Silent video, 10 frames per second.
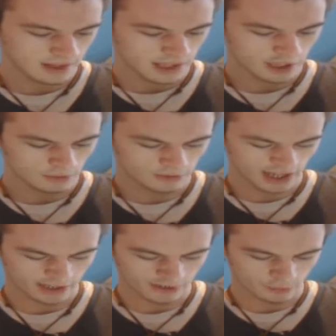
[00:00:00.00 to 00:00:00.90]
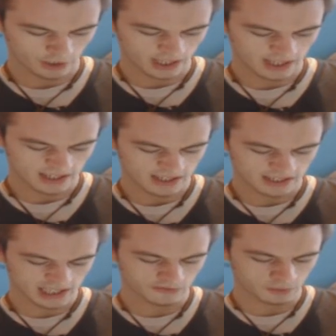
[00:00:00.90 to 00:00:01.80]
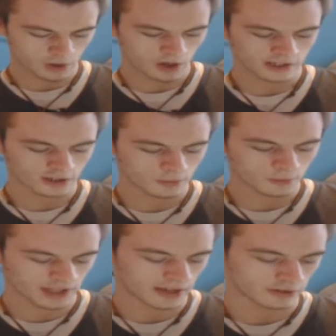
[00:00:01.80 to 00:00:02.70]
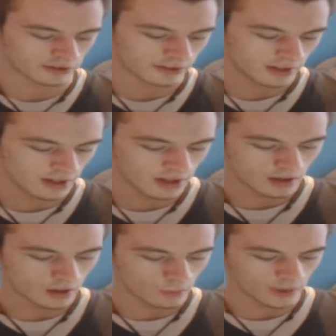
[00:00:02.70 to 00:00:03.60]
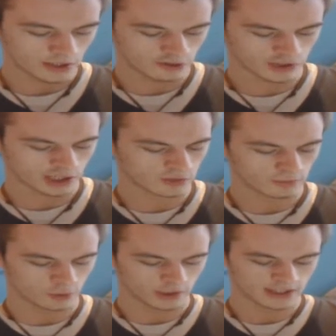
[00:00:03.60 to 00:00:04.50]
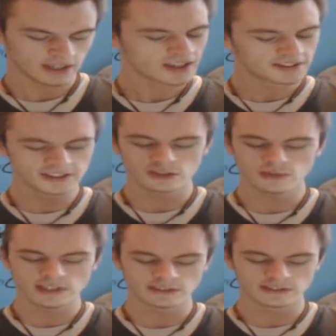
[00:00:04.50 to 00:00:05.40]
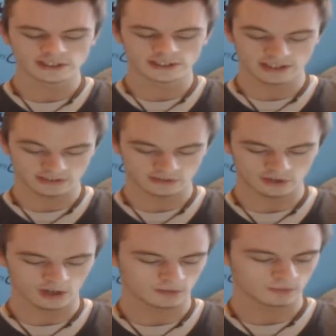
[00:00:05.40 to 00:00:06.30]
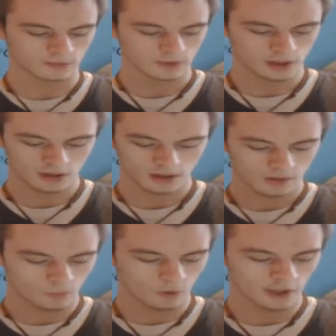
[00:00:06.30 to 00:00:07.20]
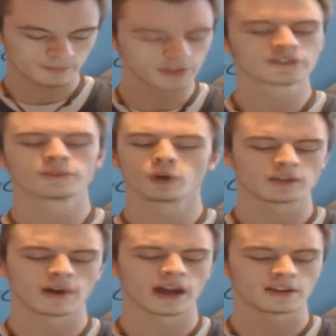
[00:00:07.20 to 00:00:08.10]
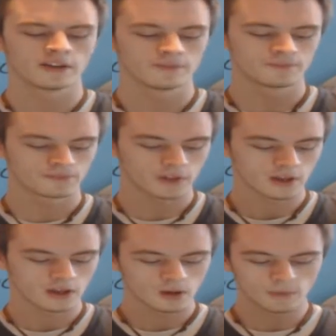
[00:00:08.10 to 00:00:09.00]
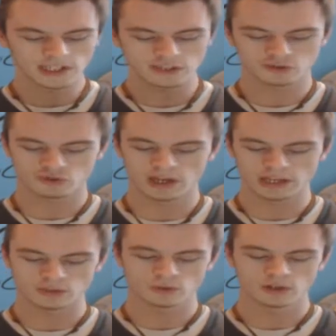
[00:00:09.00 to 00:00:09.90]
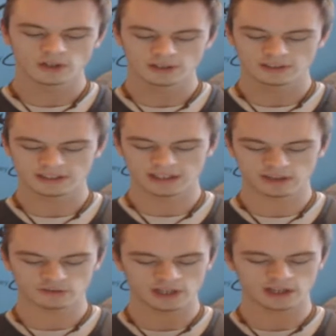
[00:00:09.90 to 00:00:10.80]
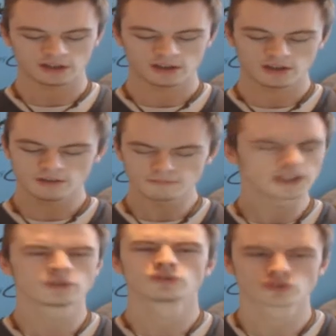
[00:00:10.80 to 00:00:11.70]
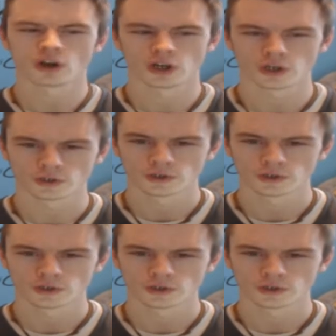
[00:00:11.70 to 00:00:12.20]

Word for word: He almost had us, Moy. He came from behind and almost had us. We need to train you up, Moy. Situations like this are why I built the Moy Pad. We need to train you. Gather data, Make you stronger.